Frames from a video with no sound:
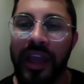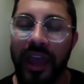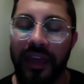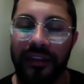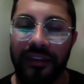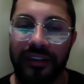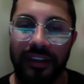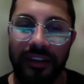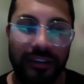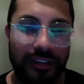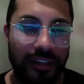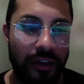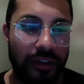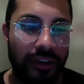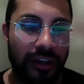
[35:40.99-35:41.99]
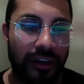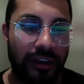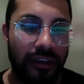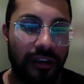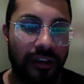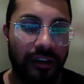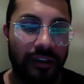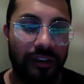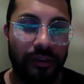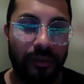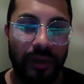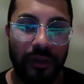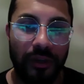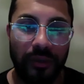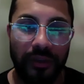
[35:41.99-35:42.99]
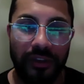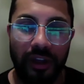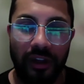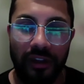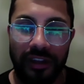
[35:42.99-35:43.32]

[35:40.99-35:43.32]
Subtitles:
and they're thrilled with all